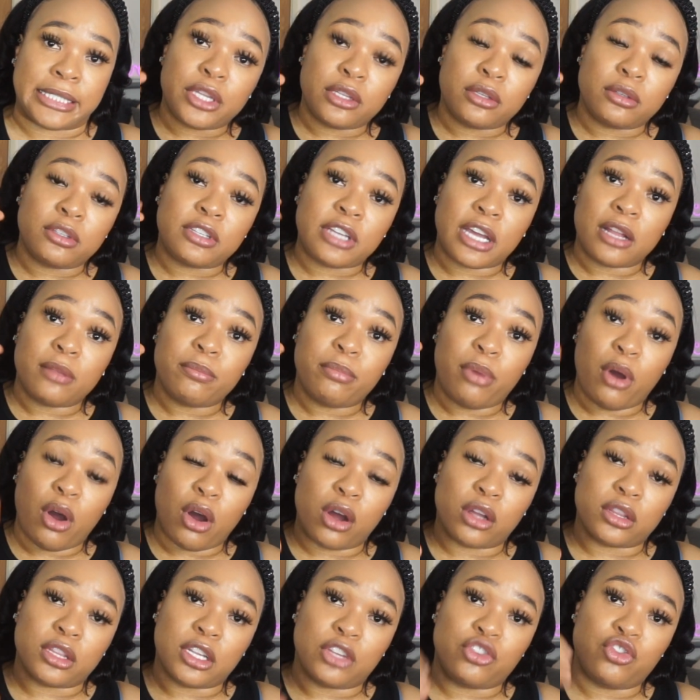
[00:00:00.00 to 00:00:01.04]
The second
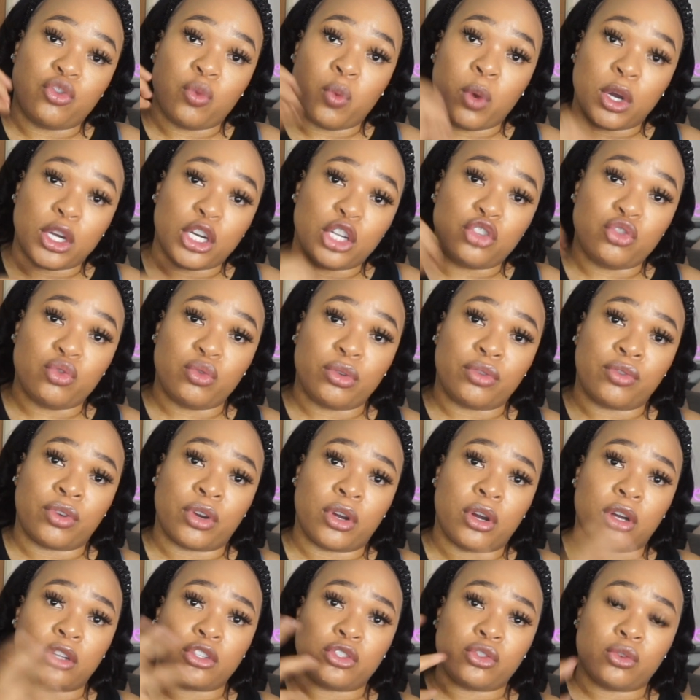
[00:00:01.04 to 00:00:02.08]
part that you want to do in
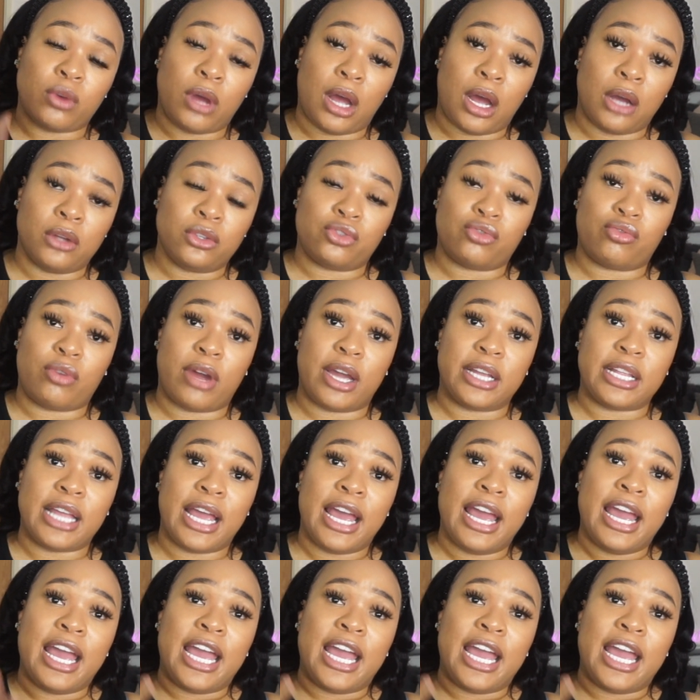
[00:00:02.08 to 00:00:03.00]
regards to how to write